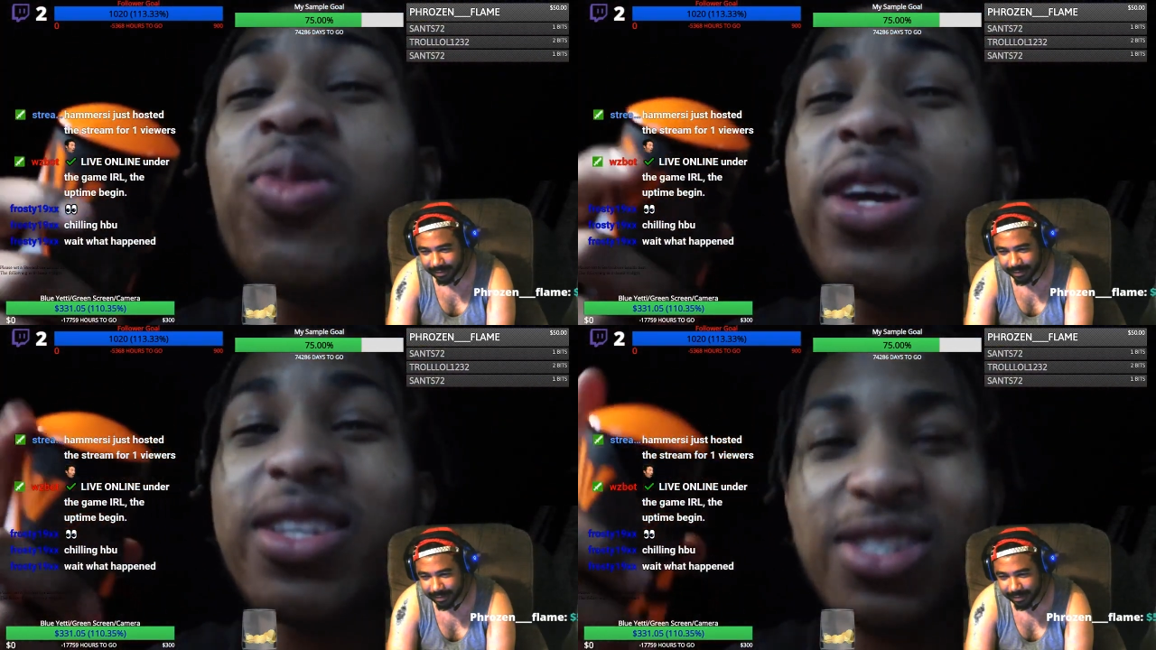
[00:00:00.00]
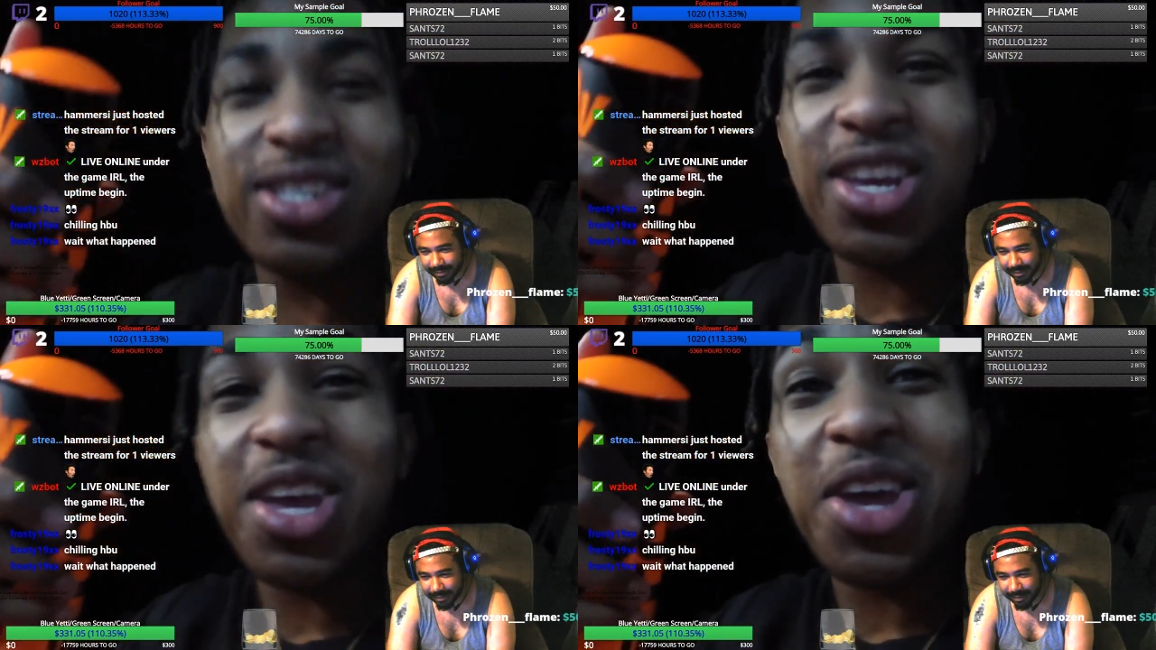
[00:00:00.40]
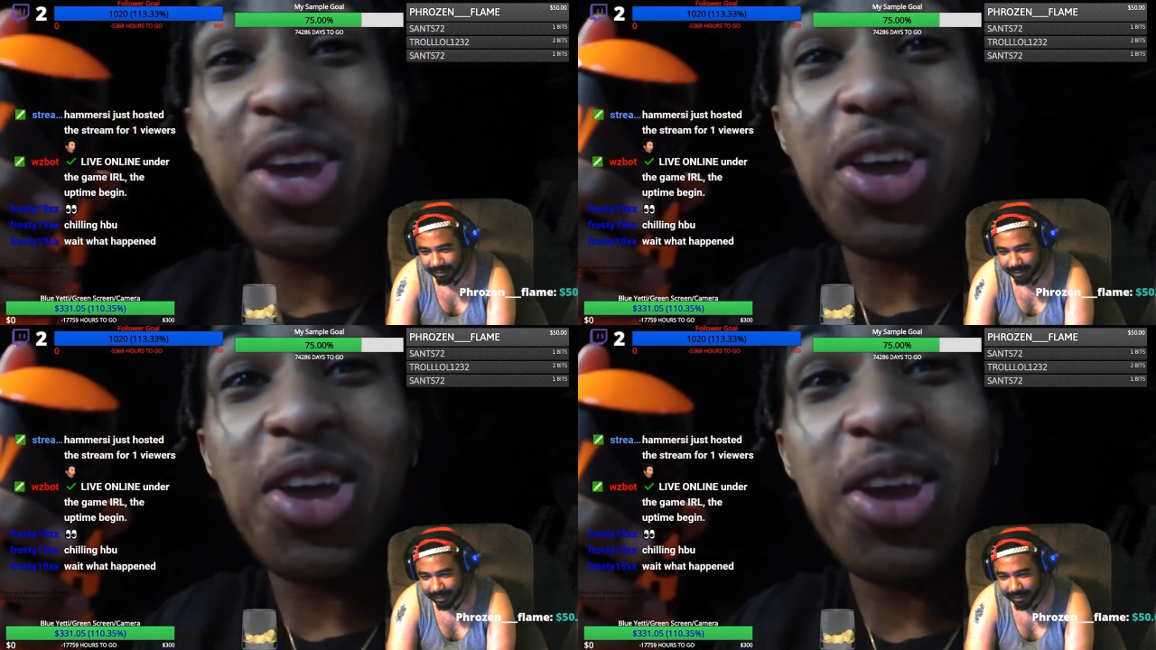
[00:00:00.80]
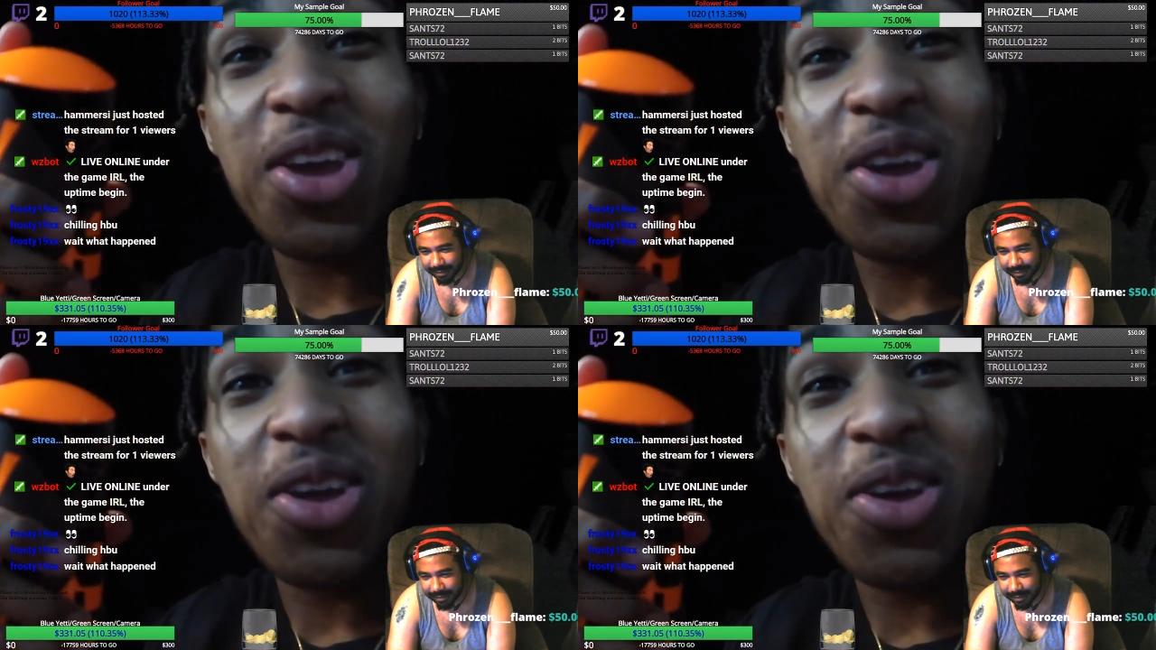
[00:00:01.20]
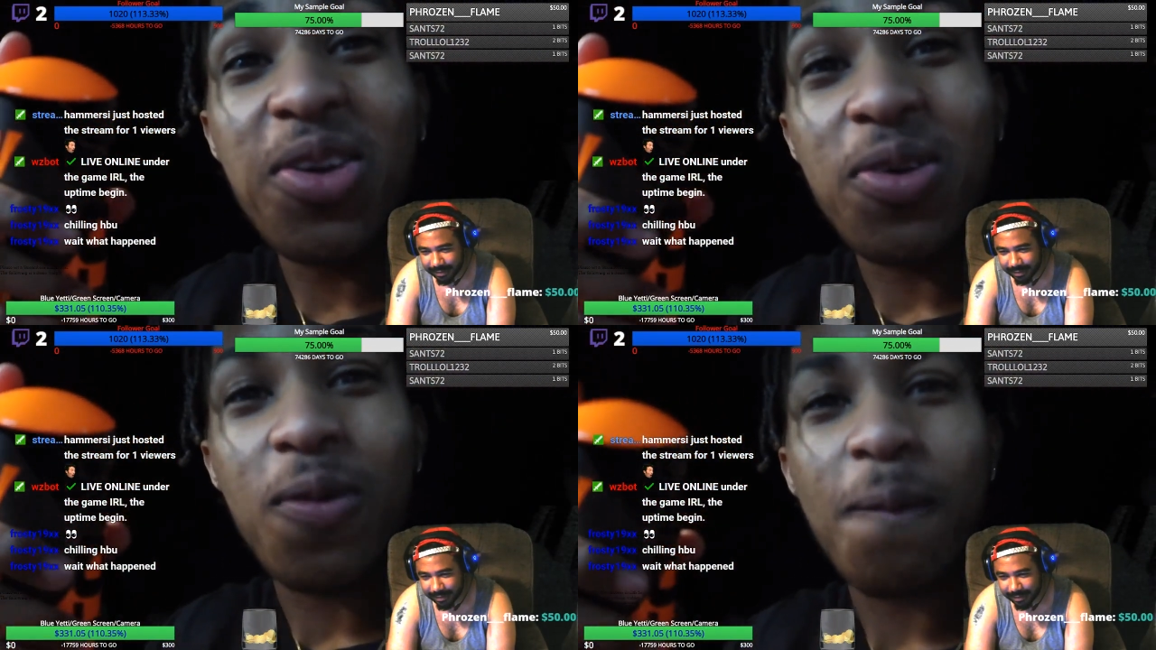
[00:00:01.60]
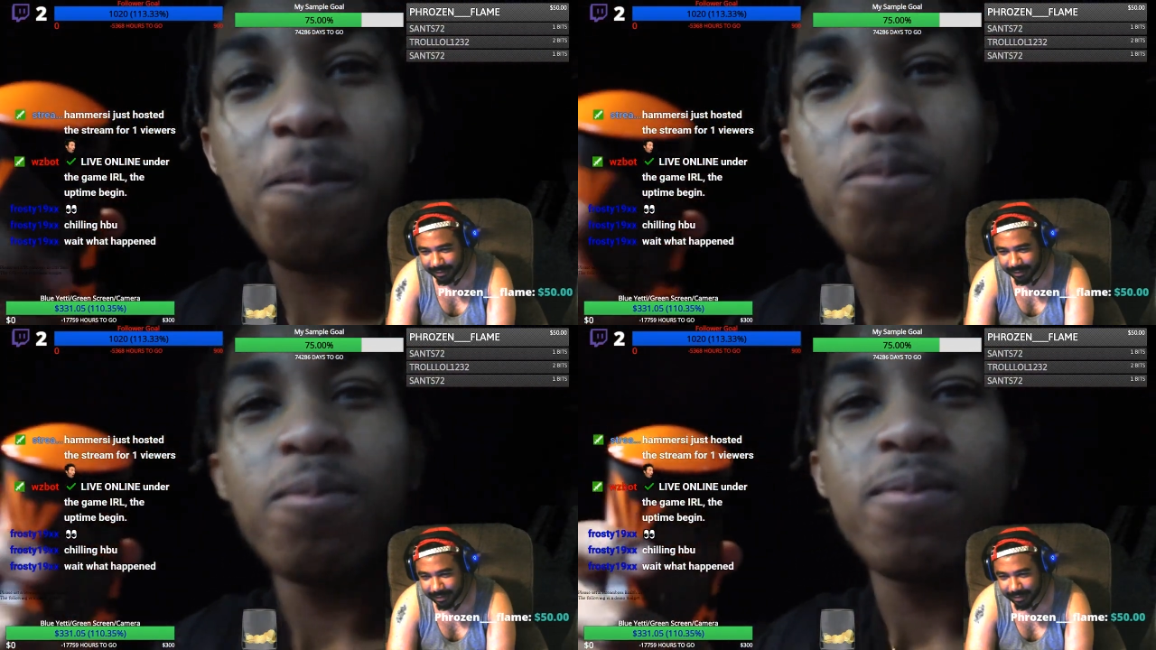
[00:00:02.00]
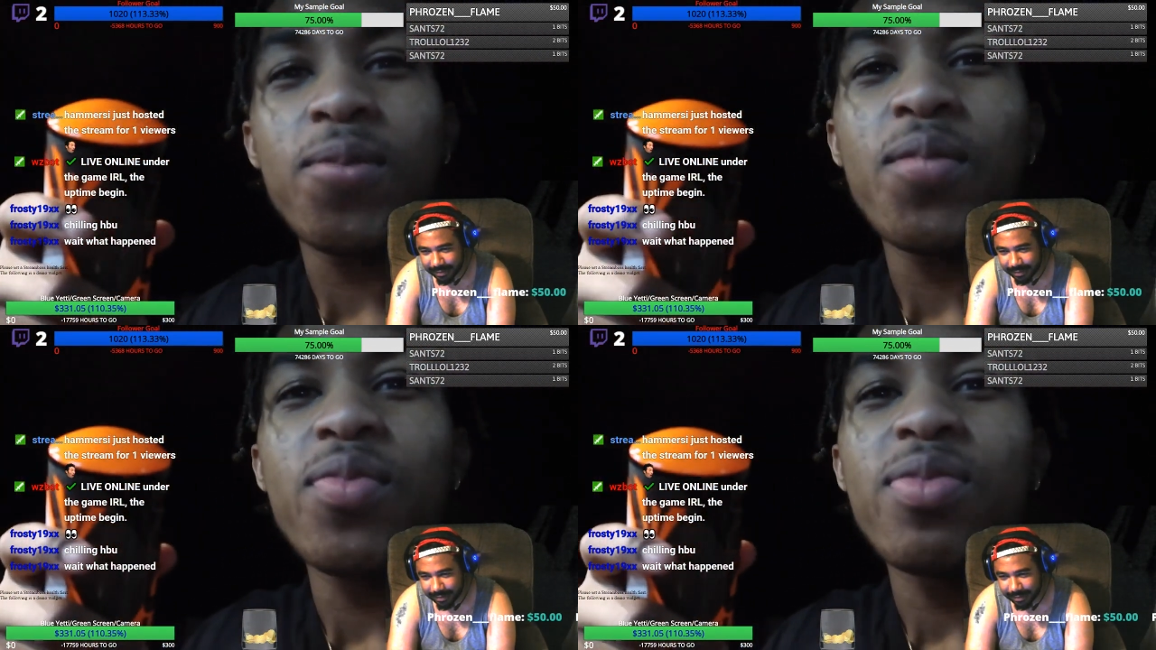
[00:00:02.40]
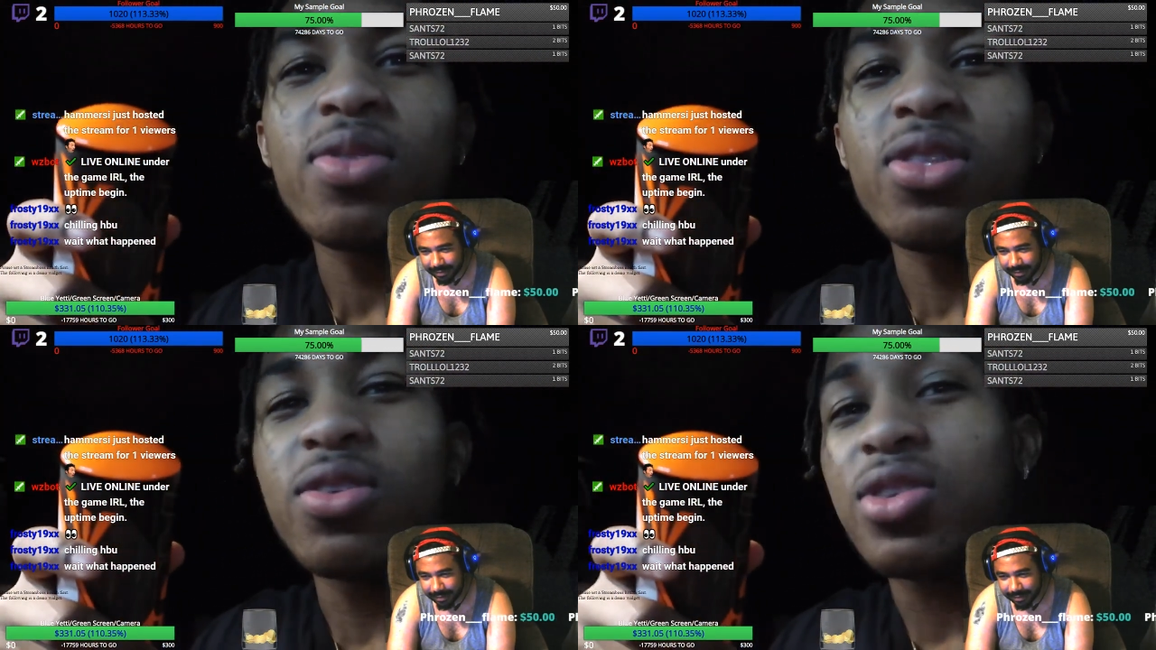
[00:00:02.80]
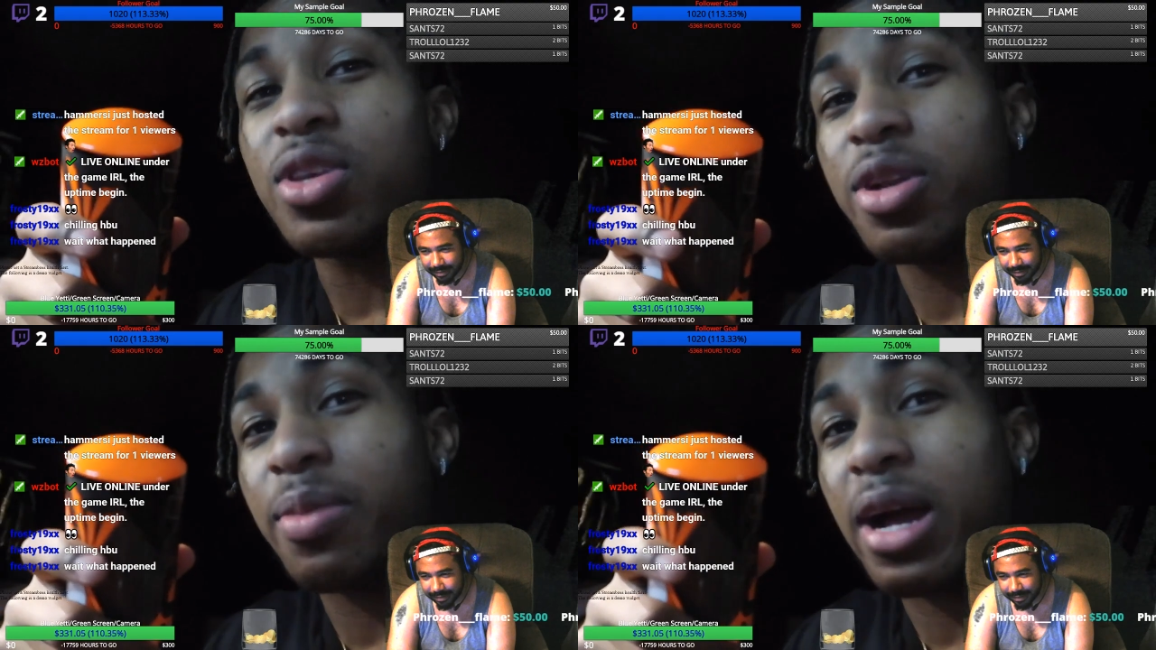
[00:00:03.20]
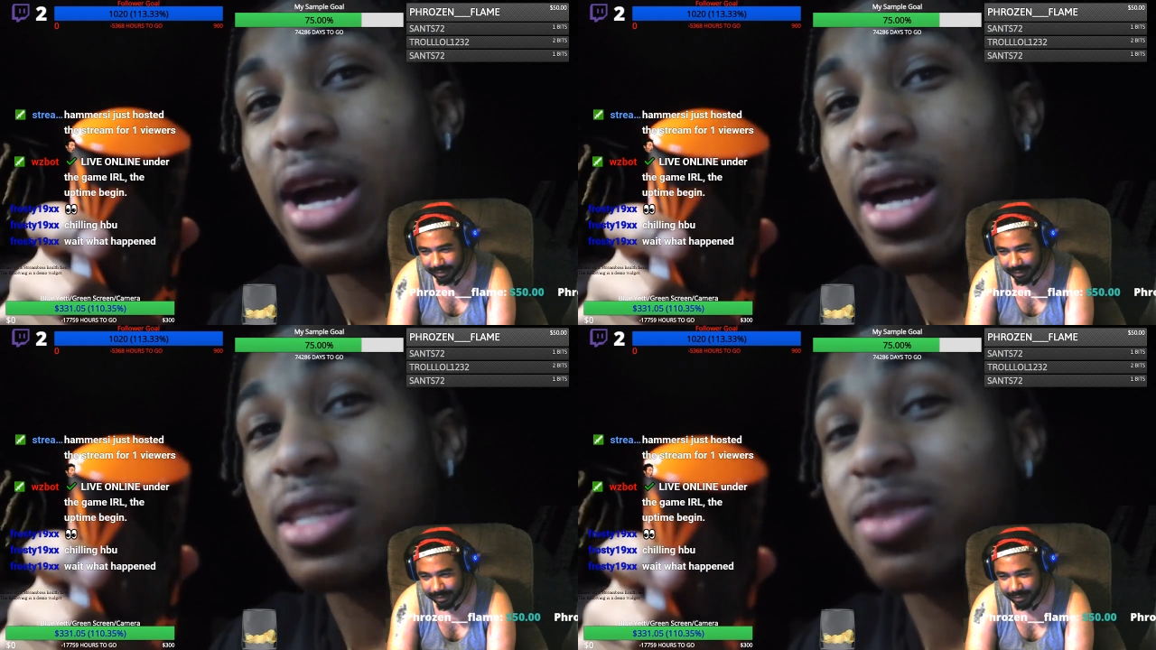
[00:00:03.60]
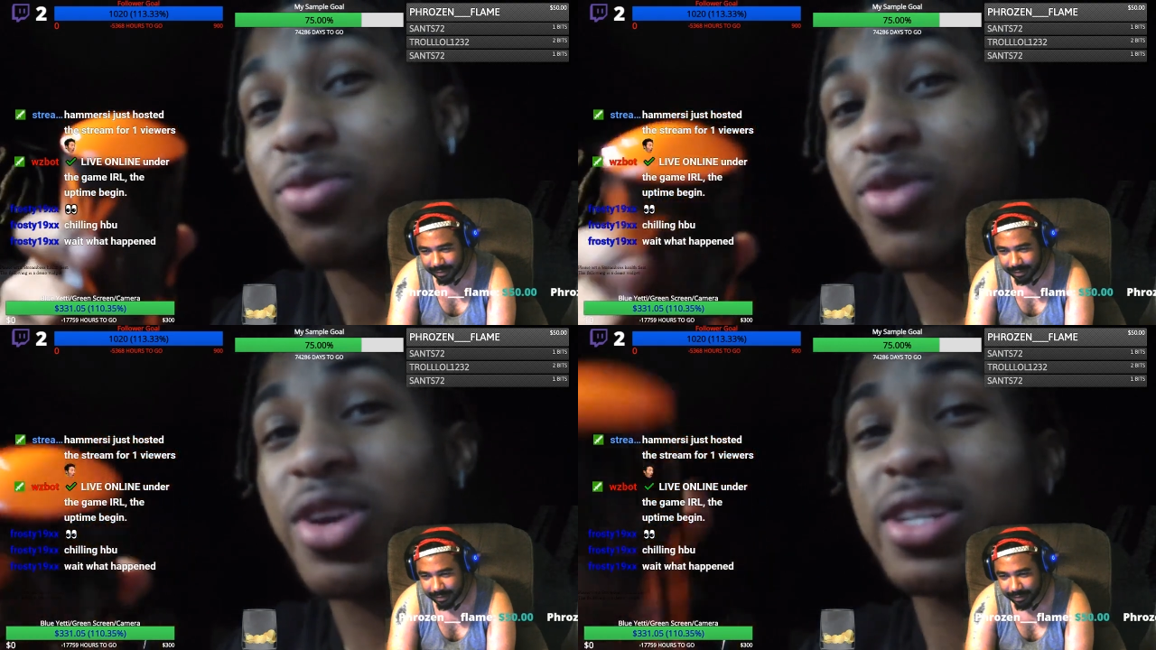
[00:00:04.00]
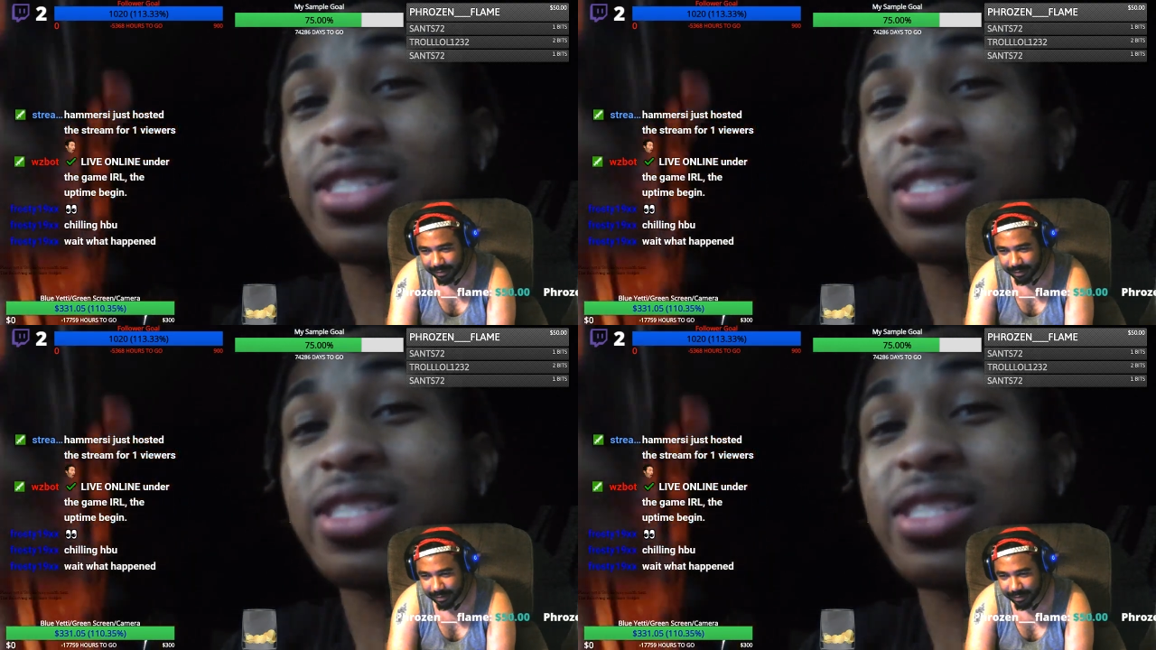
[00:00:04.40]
Speaker 1: windshield. Dang, Poudii. I you see it. in my eyes, I'm very